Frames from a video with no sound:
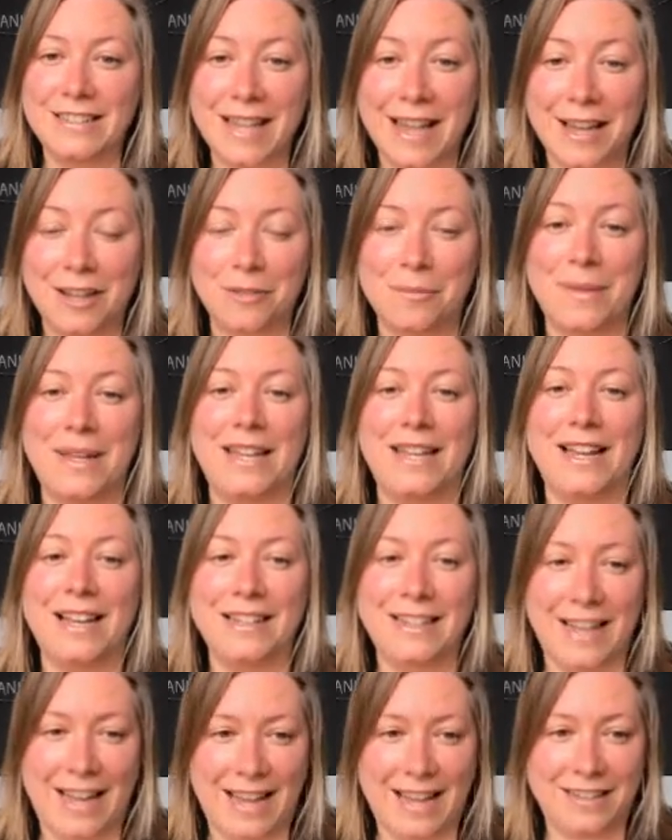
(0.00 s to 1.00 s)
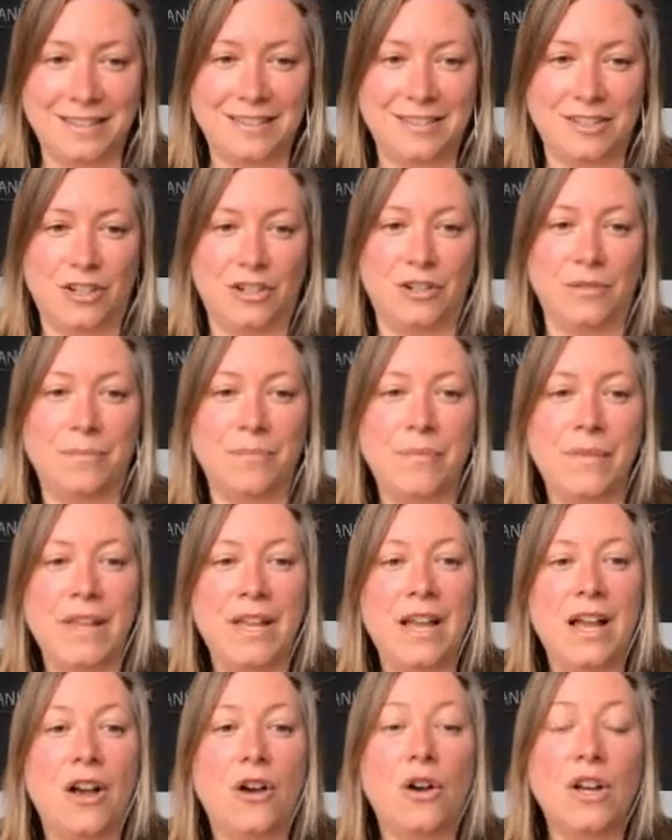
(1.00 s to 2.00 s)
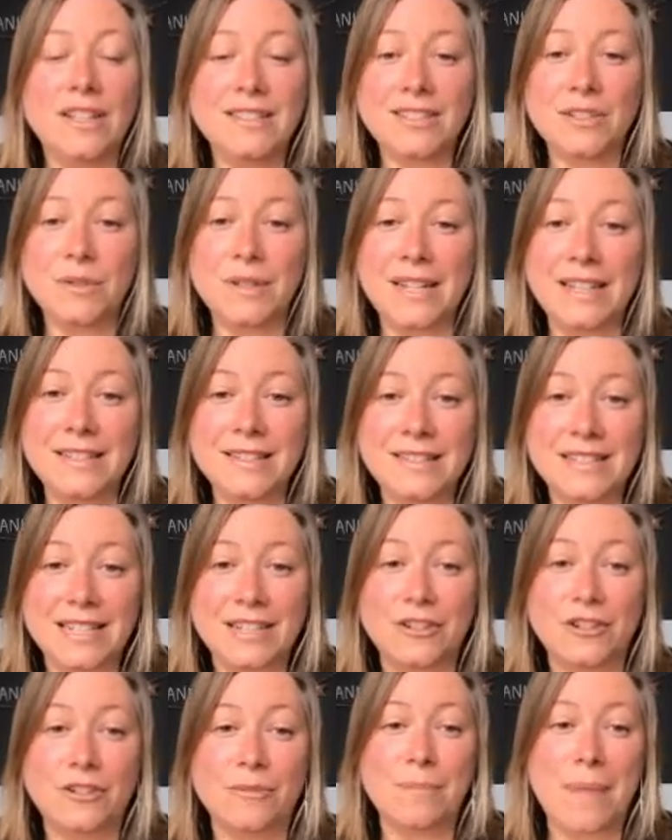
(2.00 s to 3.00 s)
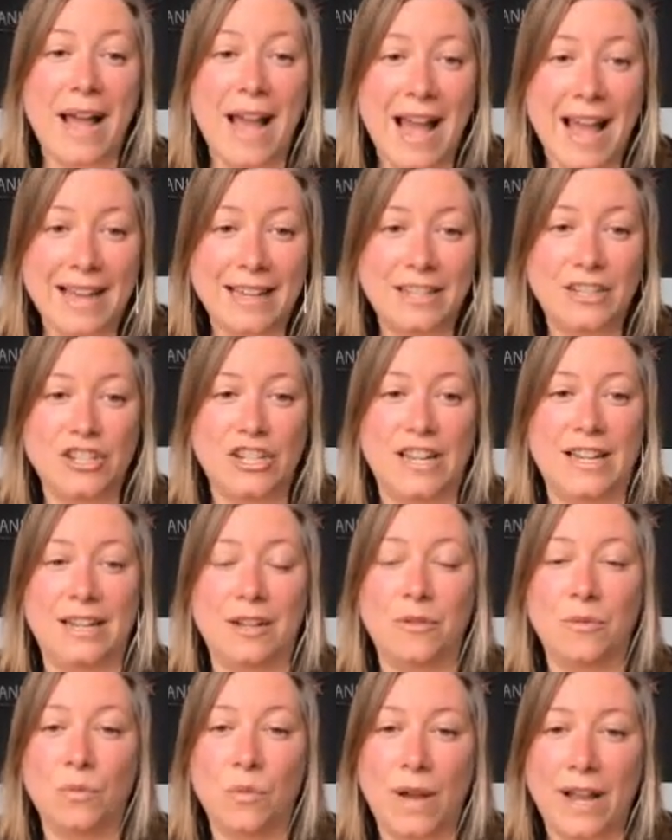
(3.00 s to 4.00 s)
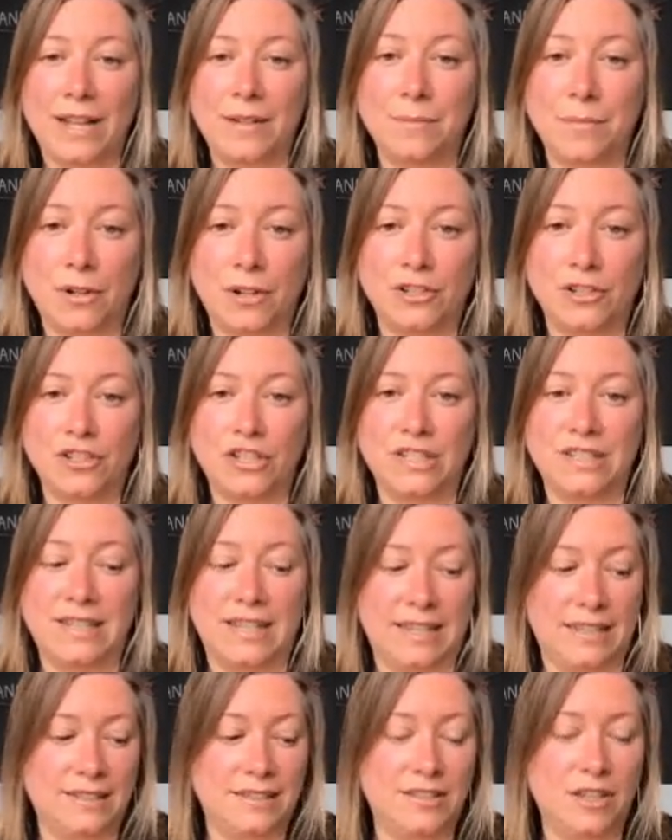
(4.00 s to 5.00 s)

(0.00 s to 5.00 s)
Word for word: tell me an answer. Also, consider packaging when purchasing.